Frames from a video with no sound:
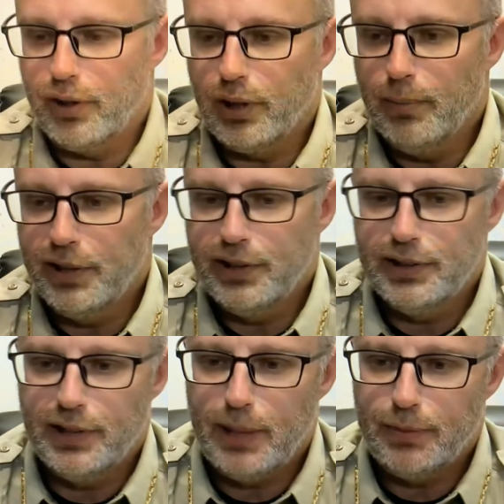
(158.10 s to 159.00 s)
going to commit
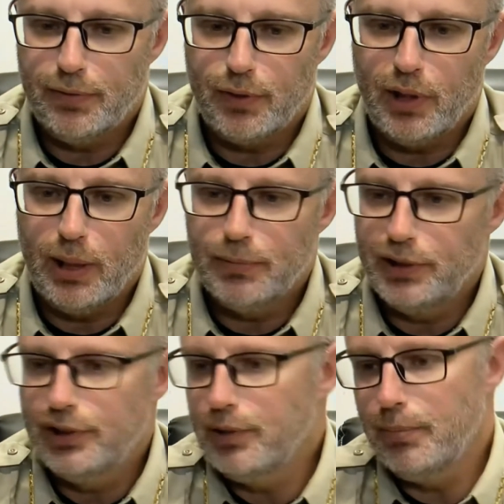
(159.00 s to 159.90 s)
these types of crimes, they
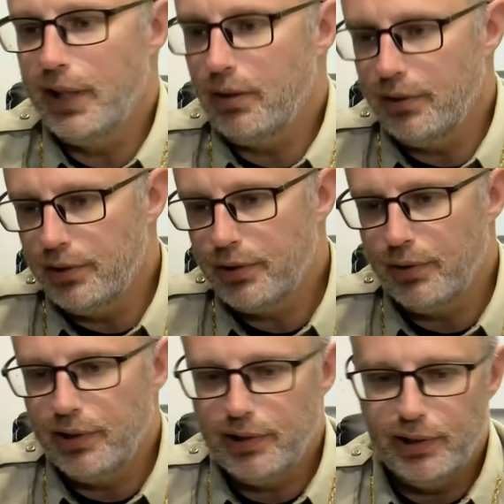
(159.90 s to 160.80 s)
shouldn't be out on the
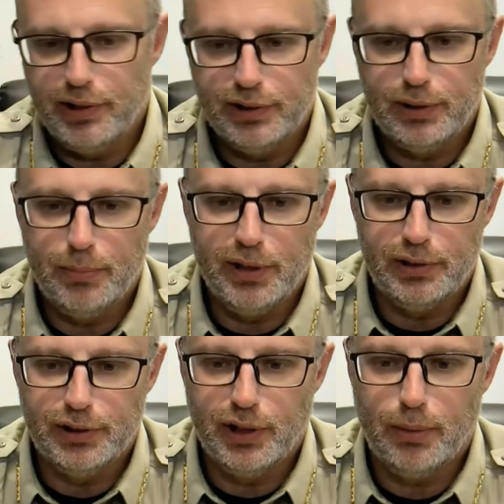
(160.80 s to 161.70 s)
street. They, they should be
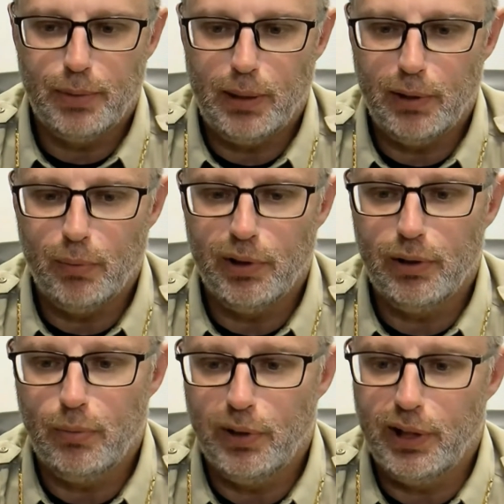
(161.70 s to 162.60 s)
in jail, probably where,
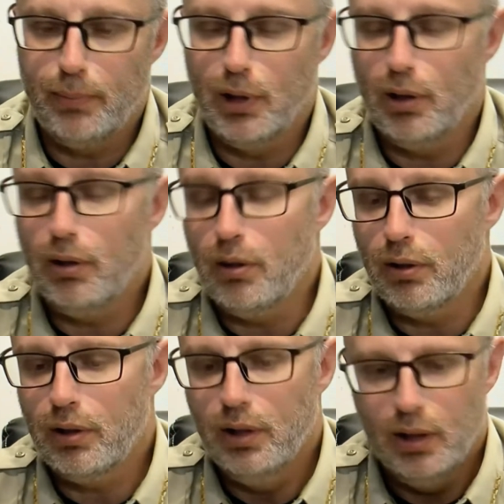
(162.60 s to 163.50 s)
where they belong.
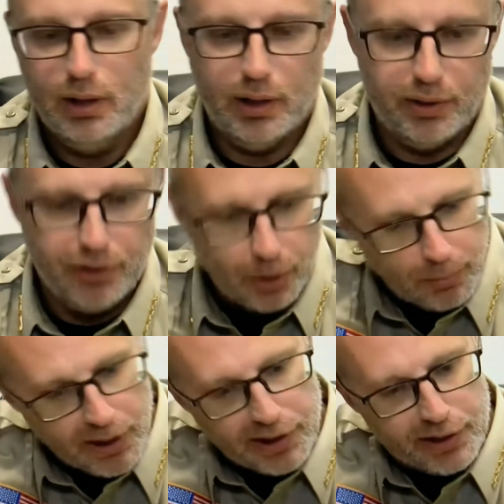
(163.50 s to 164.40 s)
Uh,
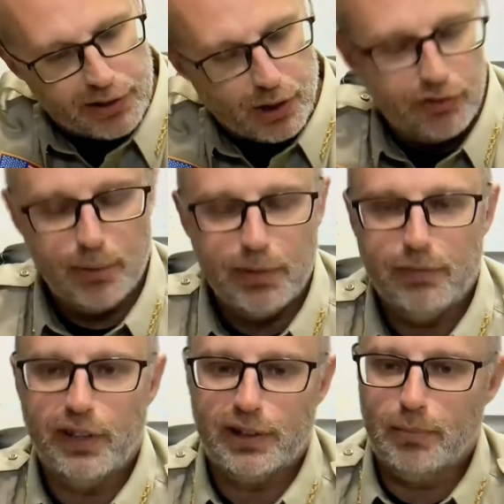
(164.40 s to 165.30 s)
nobody deserves to be
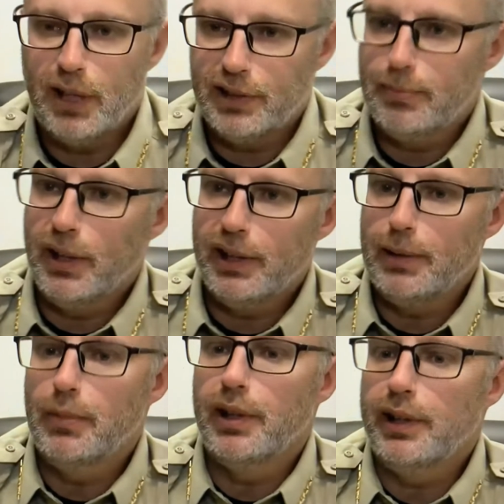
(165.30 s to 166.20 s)
victimized by
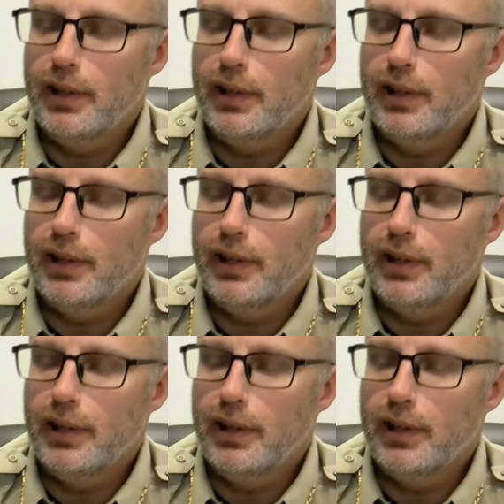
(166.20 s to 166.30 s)
anybody